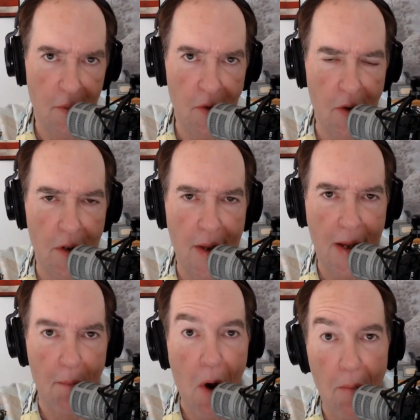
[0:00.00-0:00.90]
I want you to
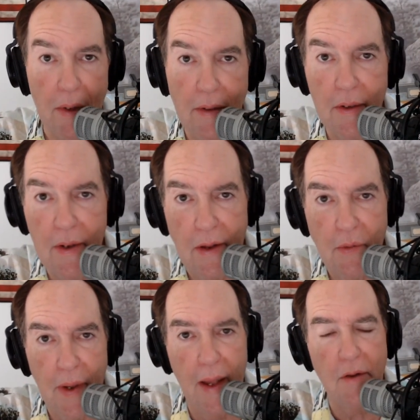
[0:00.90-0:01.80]
take a moment
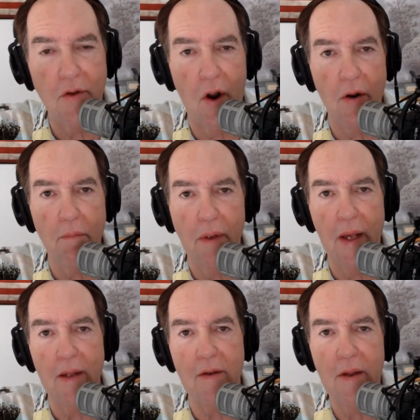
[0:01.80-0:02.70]
as we get started,
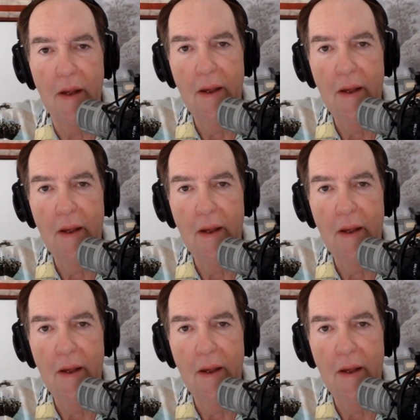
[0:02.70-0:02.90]
please,